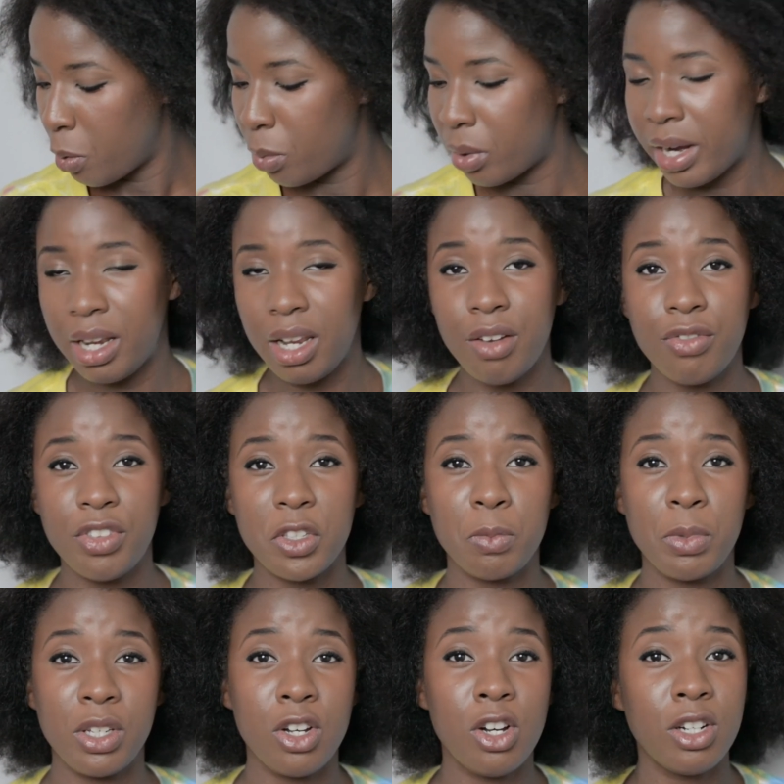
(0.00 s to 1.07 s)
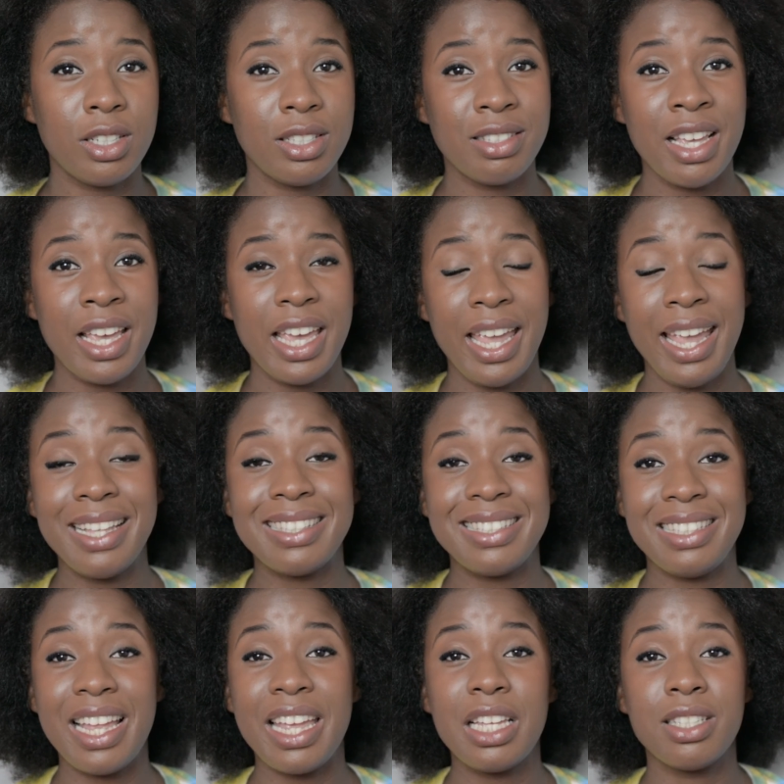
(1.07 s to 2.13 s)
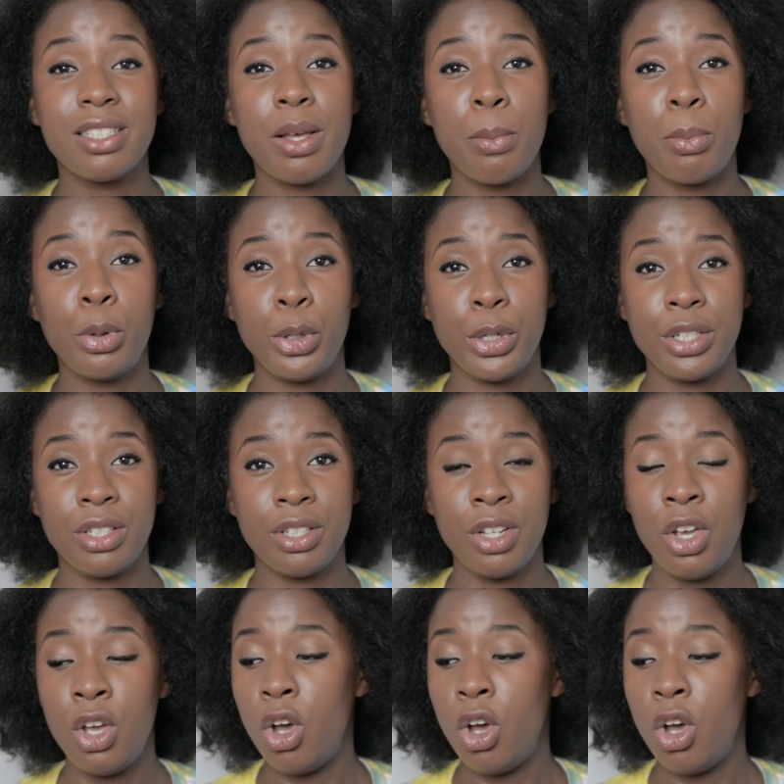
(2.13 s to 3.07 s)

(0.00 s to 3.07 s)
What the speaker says: But I love this because it stays put.